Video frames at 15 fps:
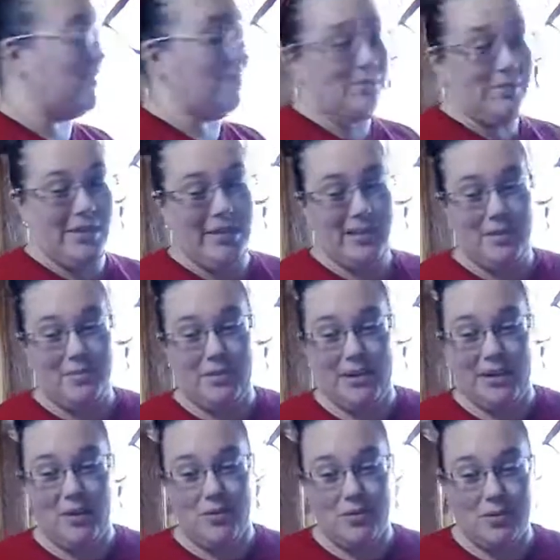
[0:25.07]
ready to be
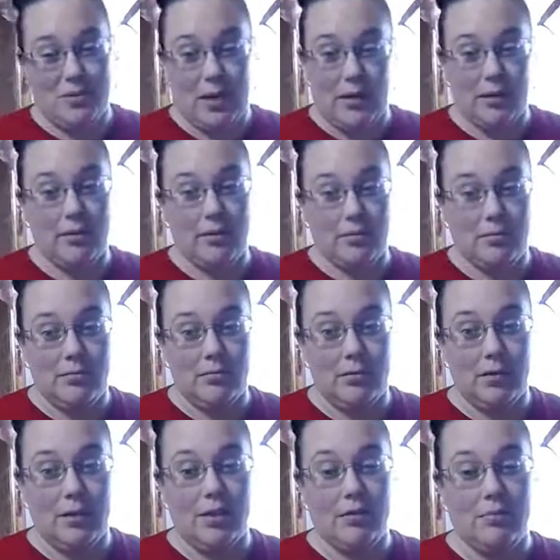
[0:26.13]
outside,
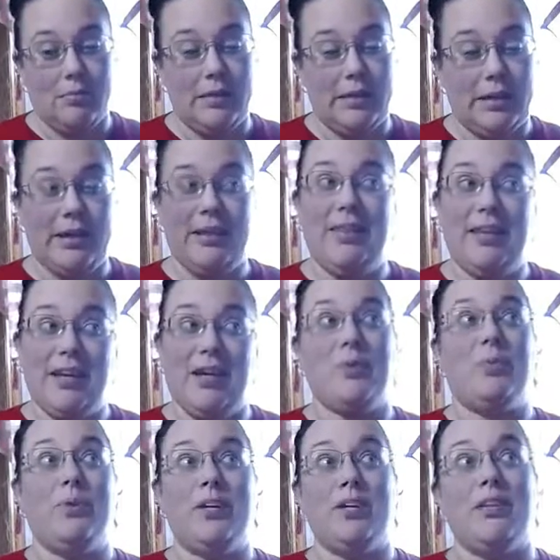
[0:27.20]
and I think I
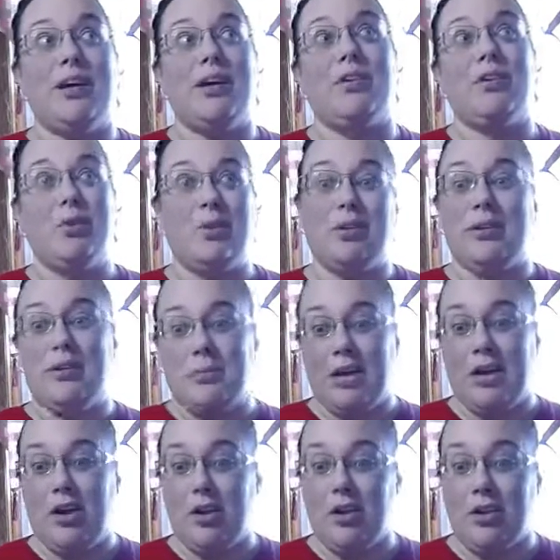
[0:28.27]
will. I'll go clean my
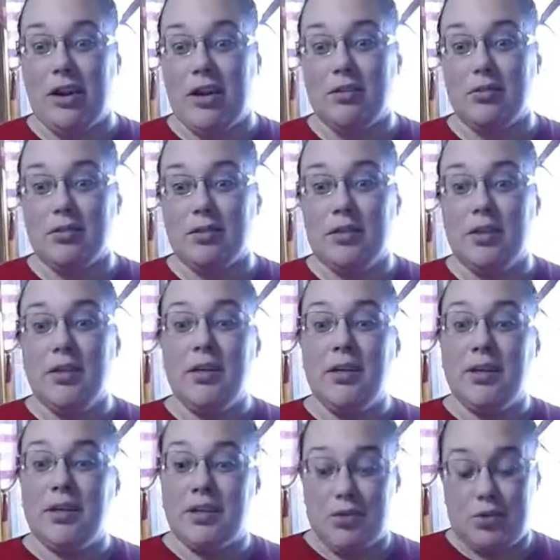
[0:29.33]
car out
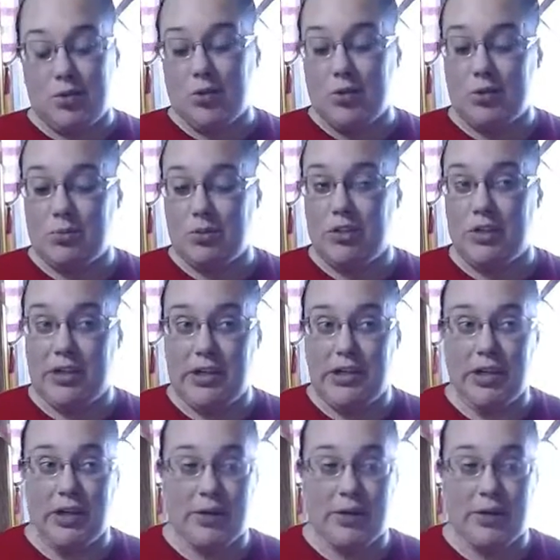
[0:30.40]
as soon as we're done here.